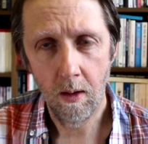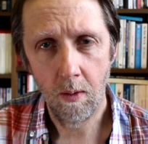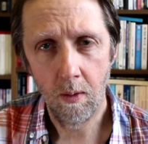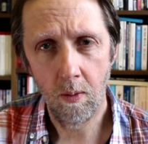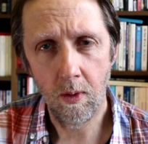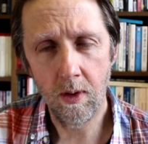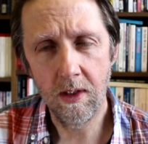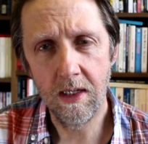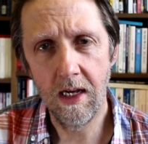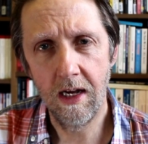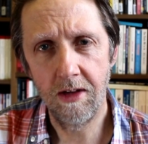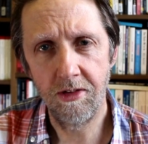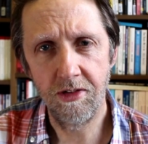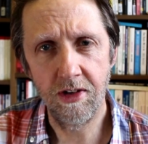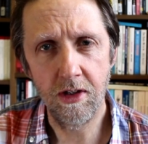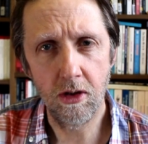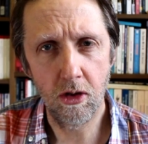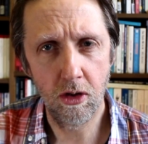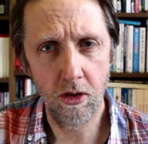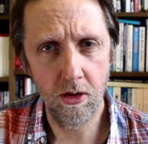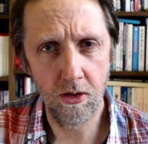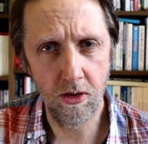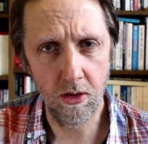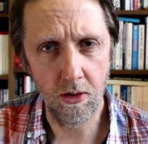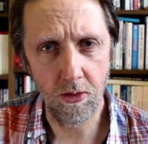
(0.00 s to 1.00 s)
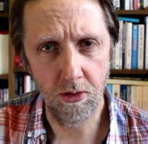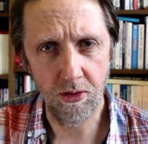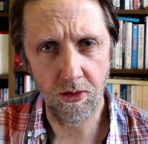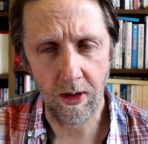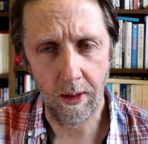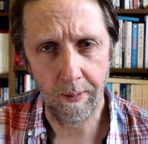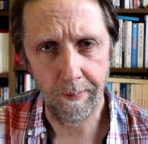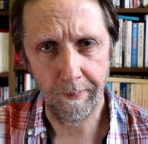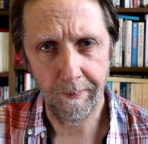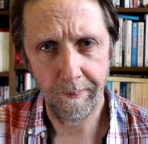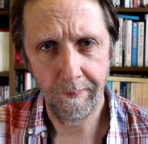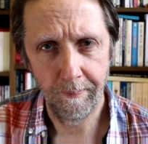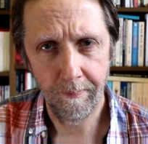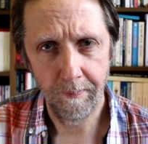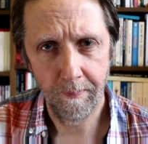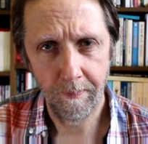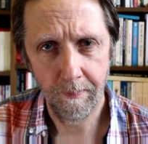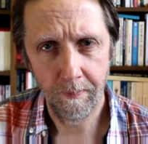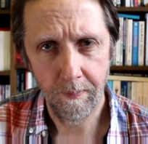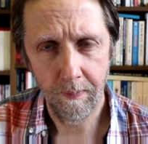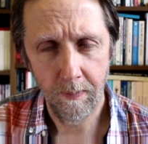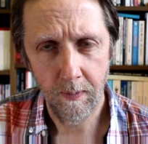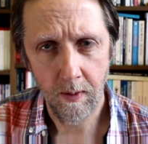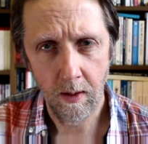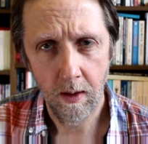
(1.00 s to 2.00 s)
Well, yes, it could do so.
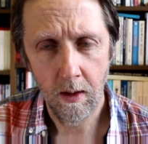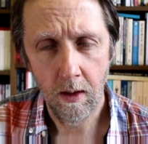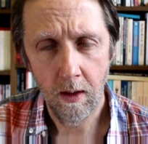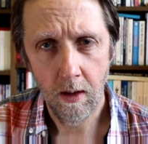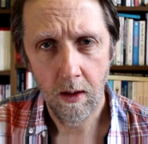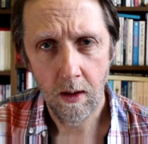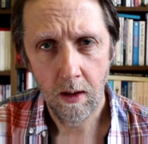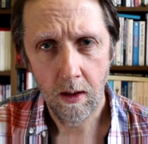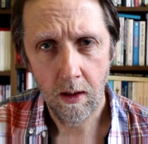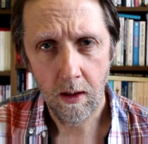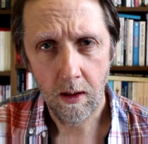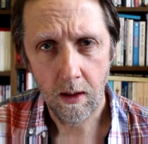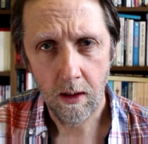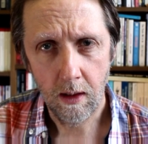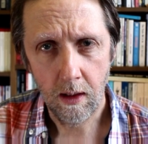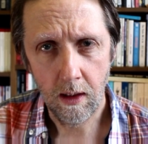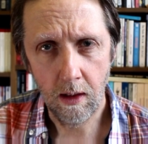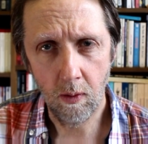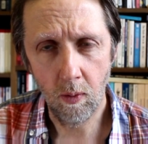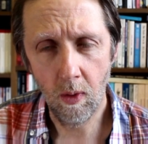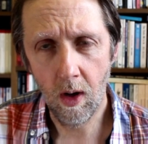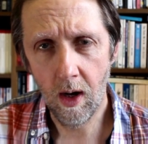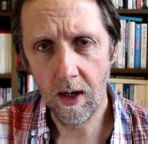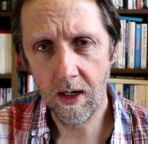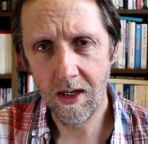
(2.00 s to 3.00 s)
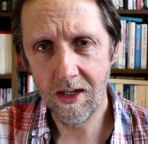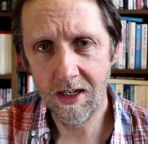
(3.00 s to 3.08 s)
Iran